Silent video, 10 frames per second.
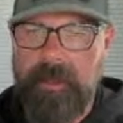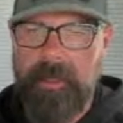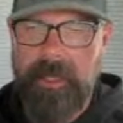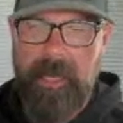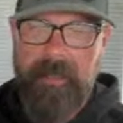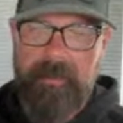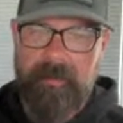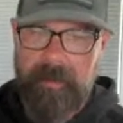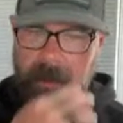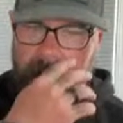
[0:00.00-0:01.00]
Yeah.
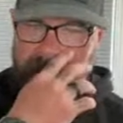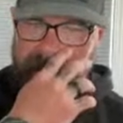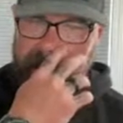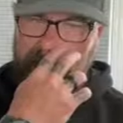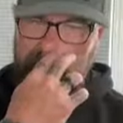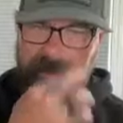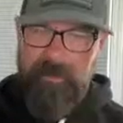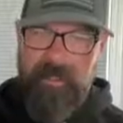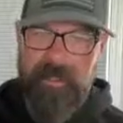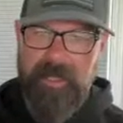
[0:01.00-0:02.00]
Holy cow!
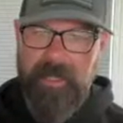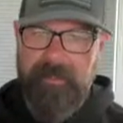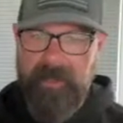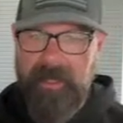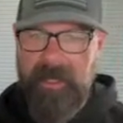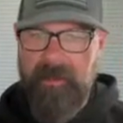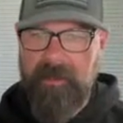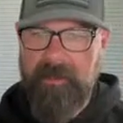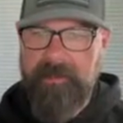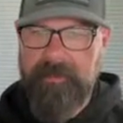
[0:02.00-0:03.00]
Look at that, an
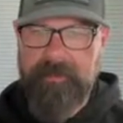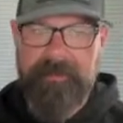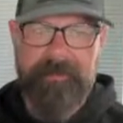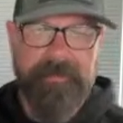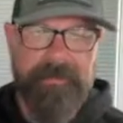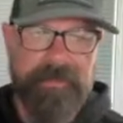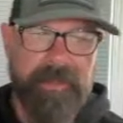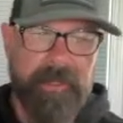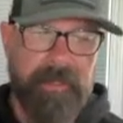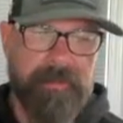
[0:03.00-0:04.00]
hour. So,
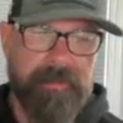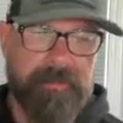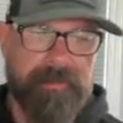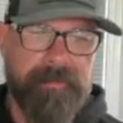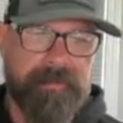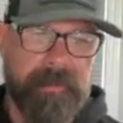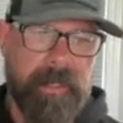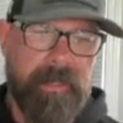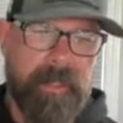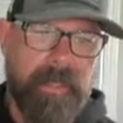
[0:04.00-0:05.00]

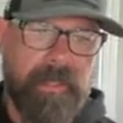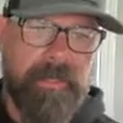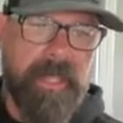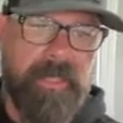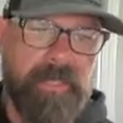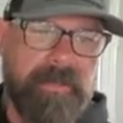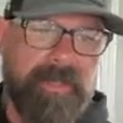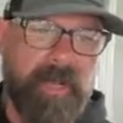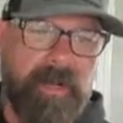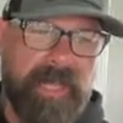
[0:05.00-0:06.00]
thank you,
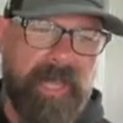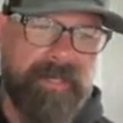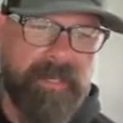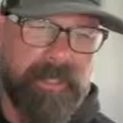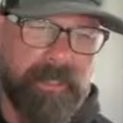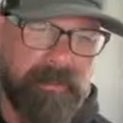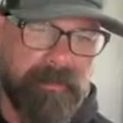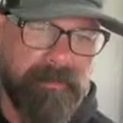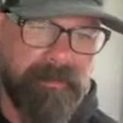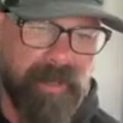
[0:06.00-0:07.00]
Sourcastic.
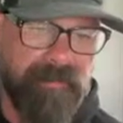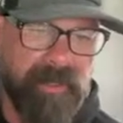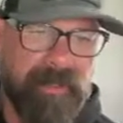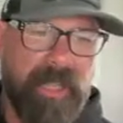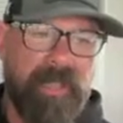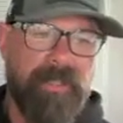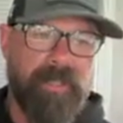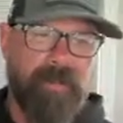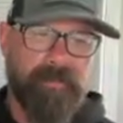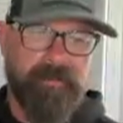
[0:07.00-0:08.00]
Perfect. Thank you.